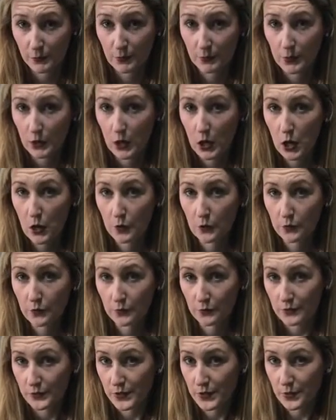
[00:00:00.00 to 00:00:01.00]
cloth,
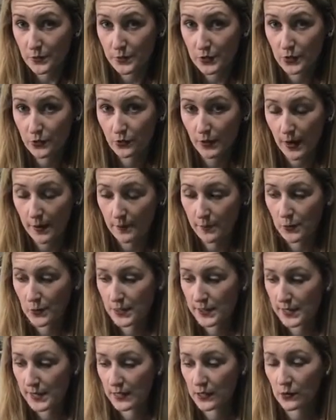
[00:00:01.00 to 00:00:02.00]
some scrap
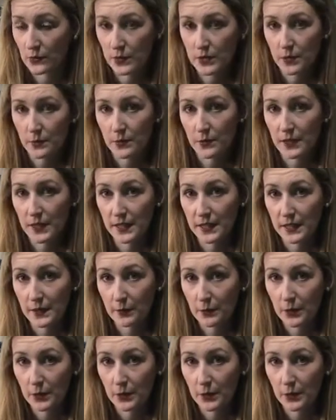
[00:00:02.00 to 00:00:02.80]
muslin or something,